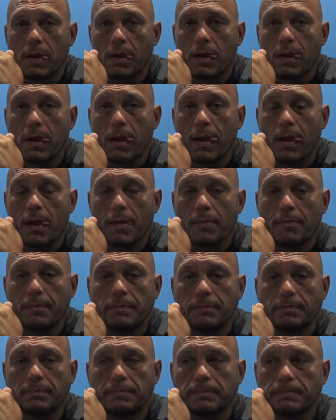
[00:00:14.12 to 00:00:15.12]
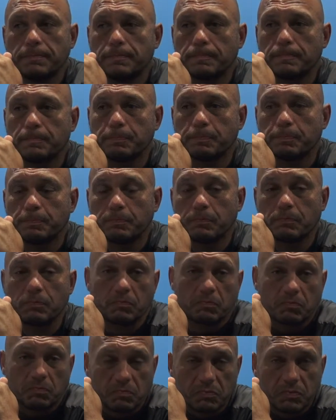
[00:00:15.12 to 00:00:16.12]
Um,
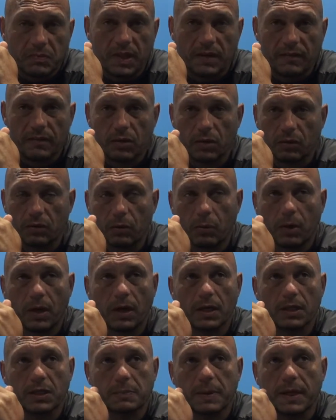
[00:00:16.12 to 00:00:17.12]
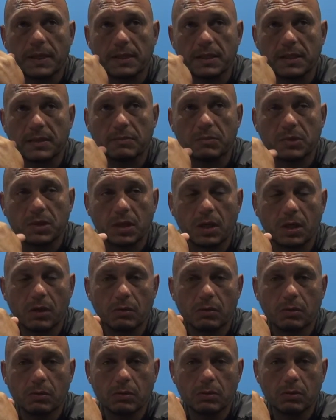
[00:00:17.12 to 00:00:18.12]
they've gone the way I expected them to
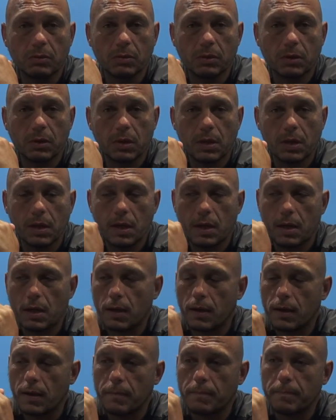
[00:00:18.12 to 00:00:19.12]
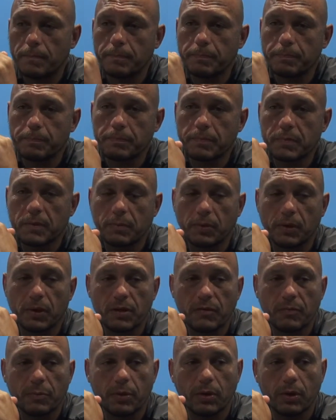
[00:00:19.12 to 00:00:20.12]
go. Um, the boys
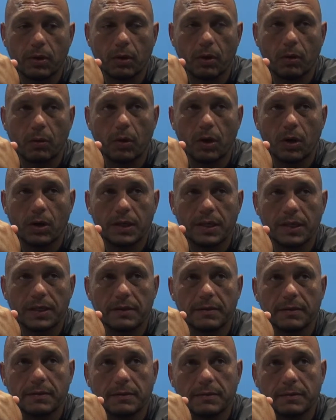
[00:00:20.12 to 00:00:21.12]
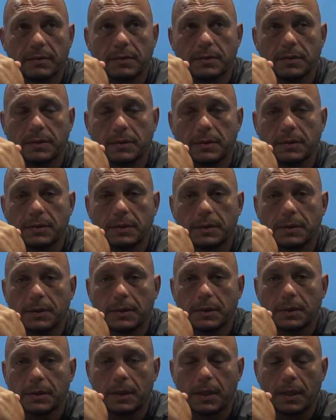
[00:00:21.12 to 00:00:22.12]
have put a lot of work in.
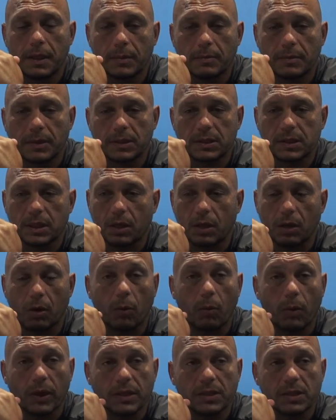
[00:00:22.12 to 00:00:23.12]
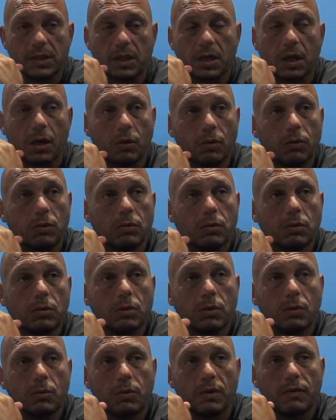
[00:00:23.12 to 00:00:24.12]
Um, there's still a long way to go
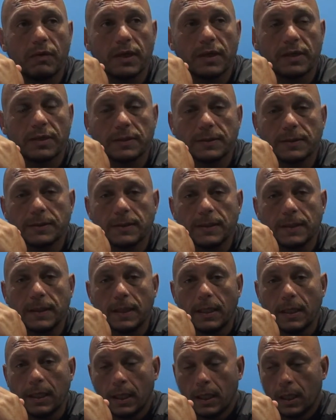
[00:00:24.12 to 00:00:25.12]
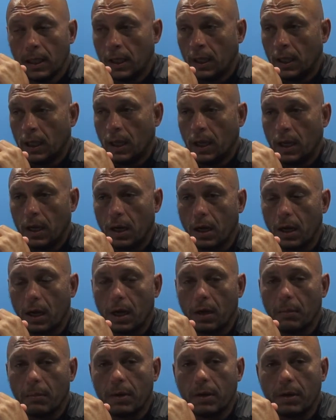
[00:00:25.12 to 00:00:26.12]
with it.
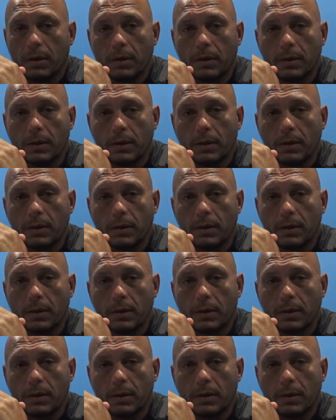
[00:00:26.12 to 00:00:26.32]
Um,